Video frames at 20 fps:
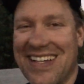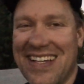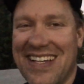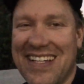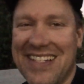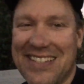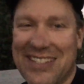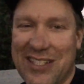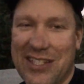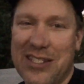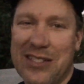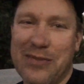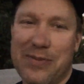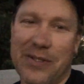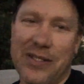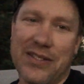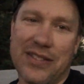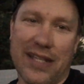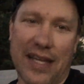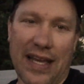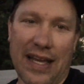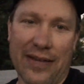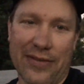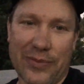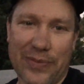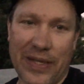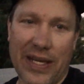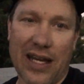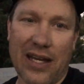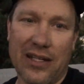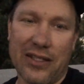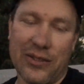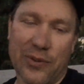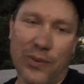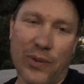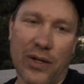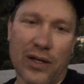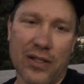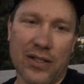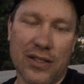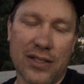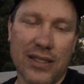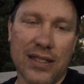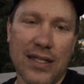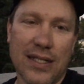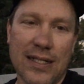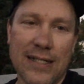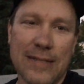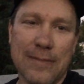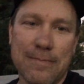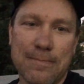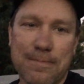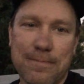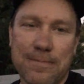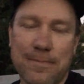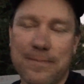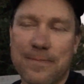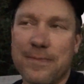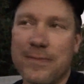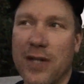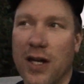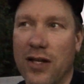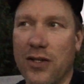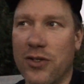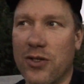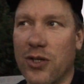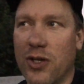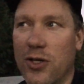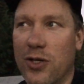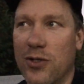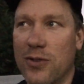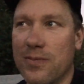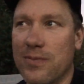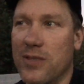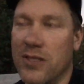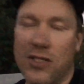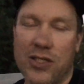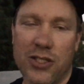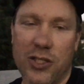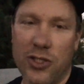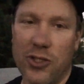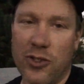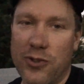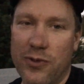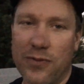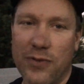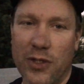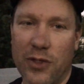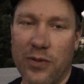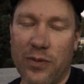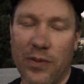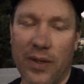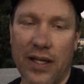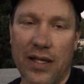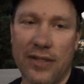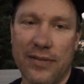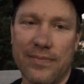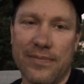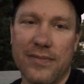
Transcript: It's a good experience to have, to be out in the water on your own, just you floating around